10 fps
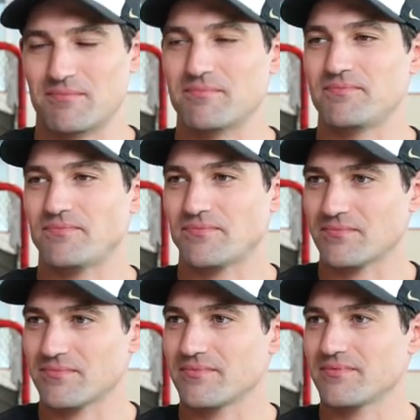
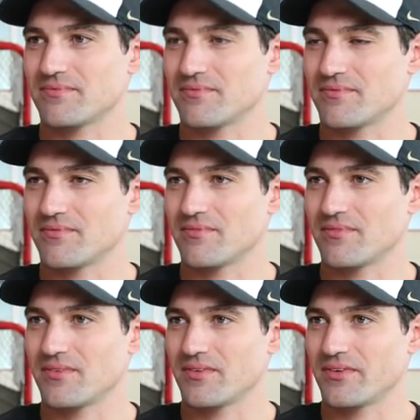
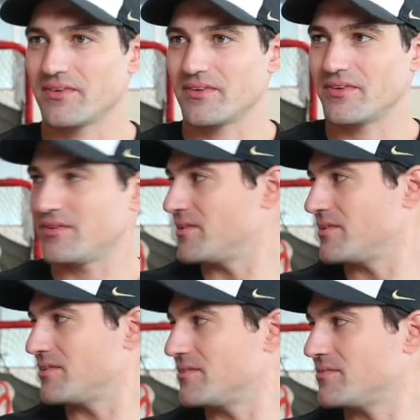
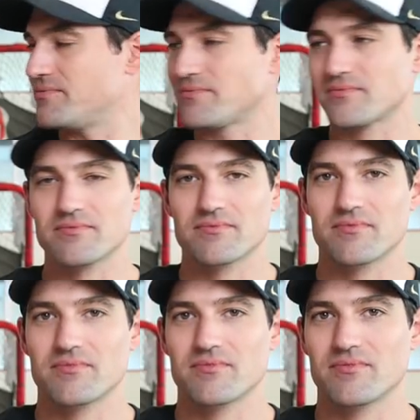
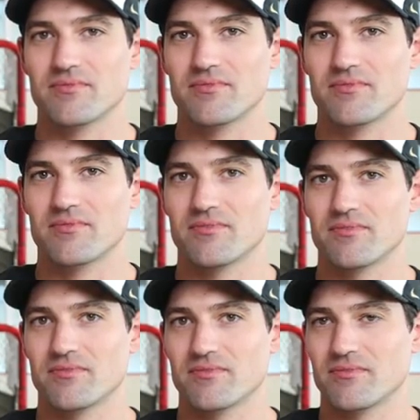
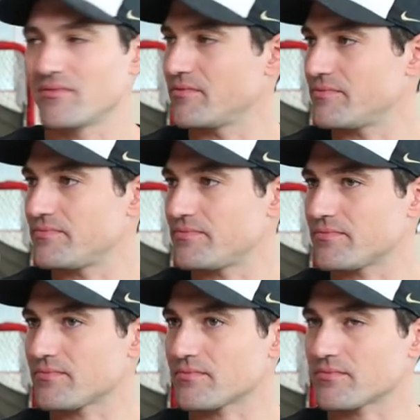
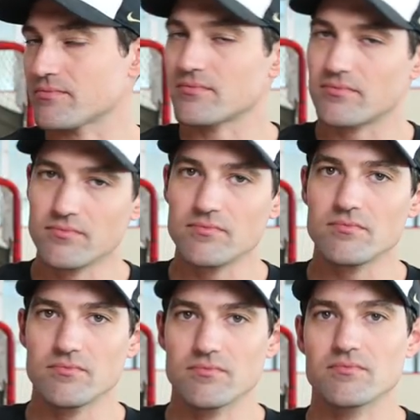
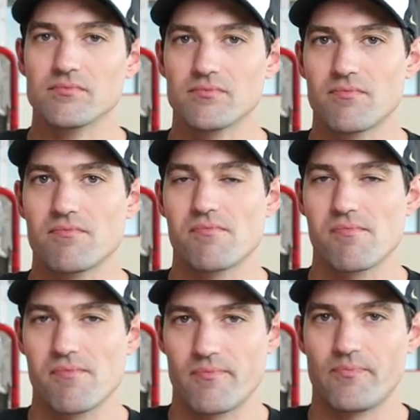
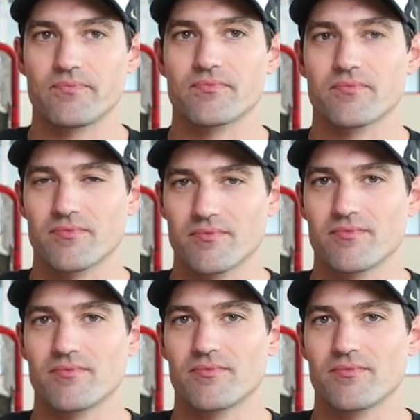(not speaking)